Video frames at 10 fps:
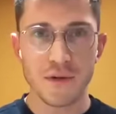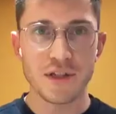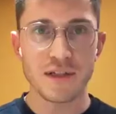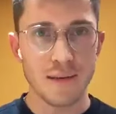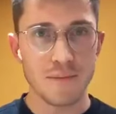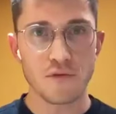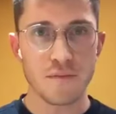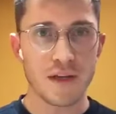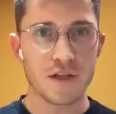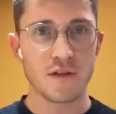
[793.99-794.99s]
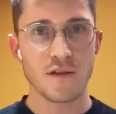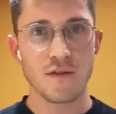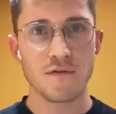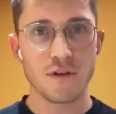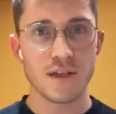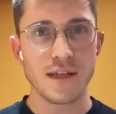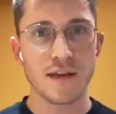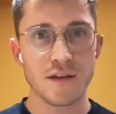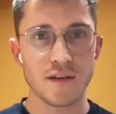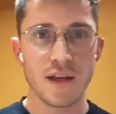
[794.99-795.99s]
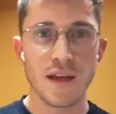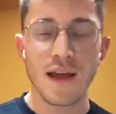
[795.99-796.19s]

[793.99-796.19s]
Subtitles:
which is lab automation, for a second.